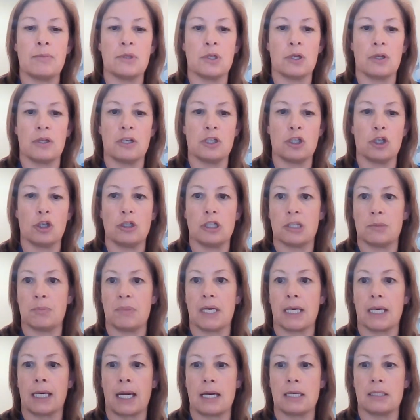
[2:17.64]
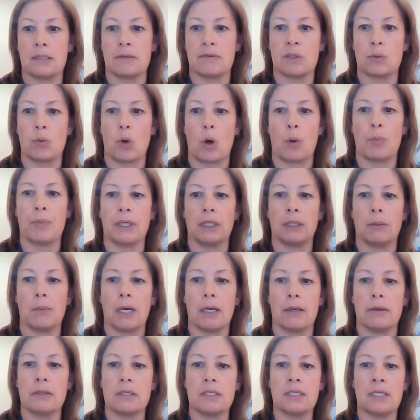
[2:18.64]
So that should just be a case of swapping them
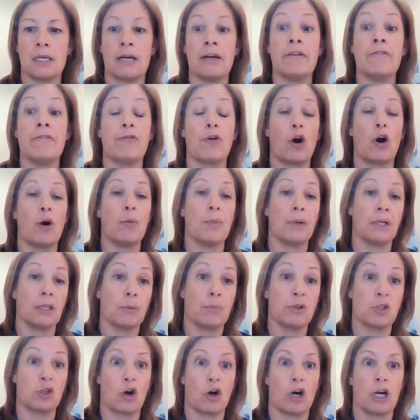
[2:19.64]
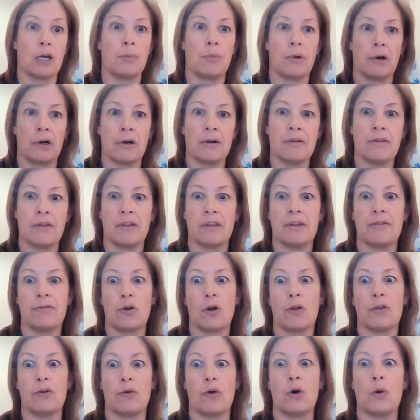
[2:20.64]
out and informing the prescriber that they've
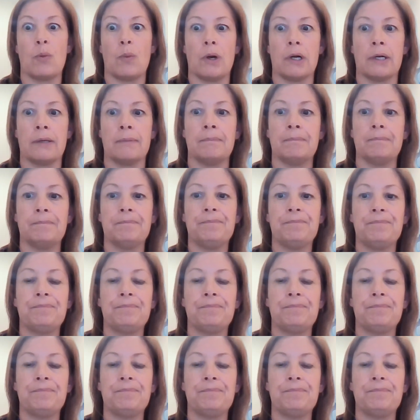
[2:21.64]
got the wrong one.